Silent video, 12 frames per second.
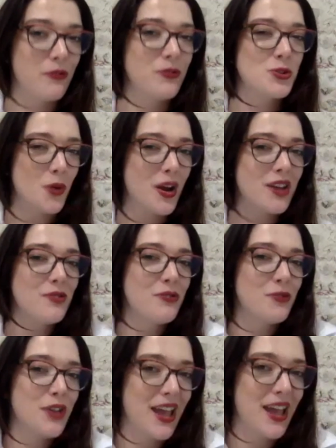try and
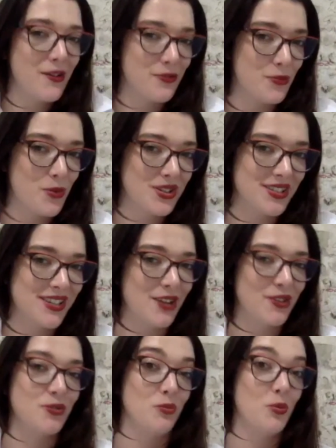forget for 1
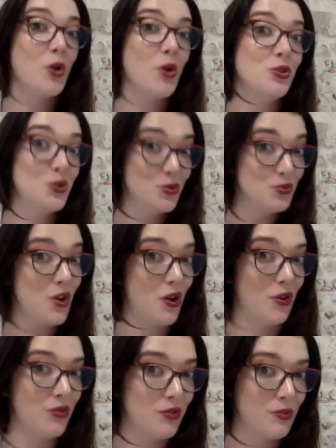second what you know,